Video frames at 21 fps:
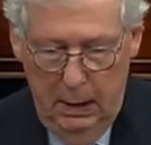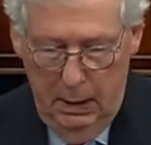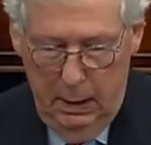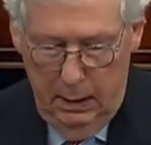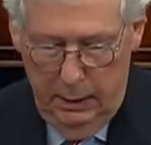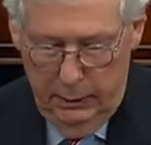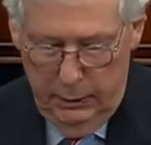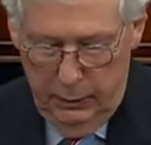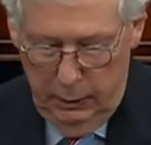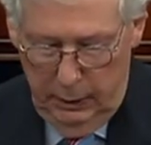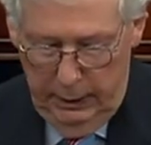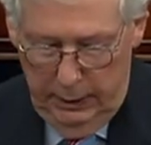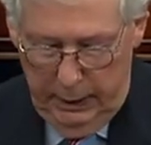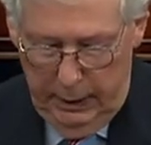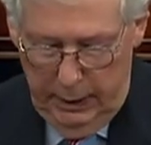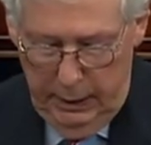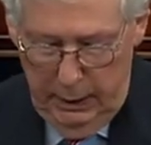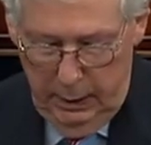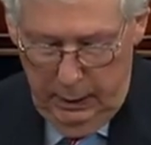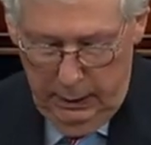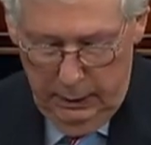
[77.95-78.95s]
until he
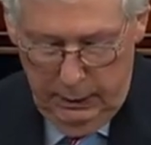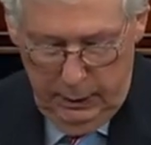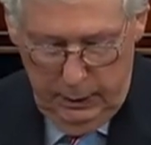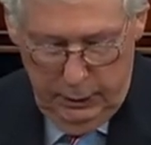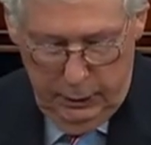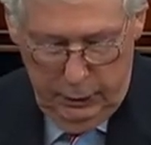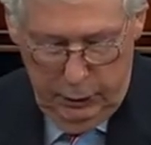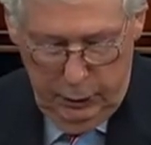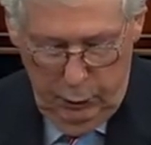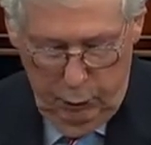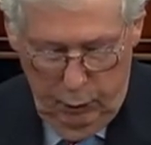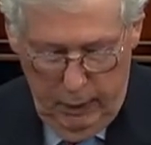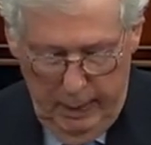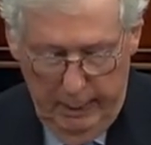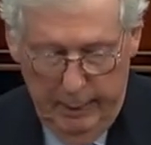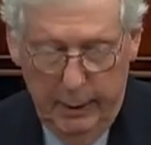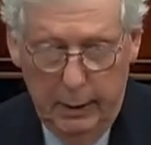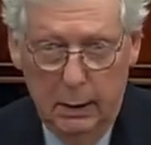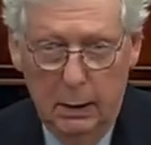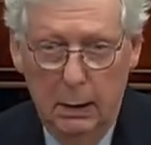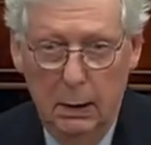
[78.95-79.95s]
killed 2
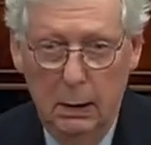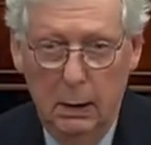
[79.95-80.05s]
women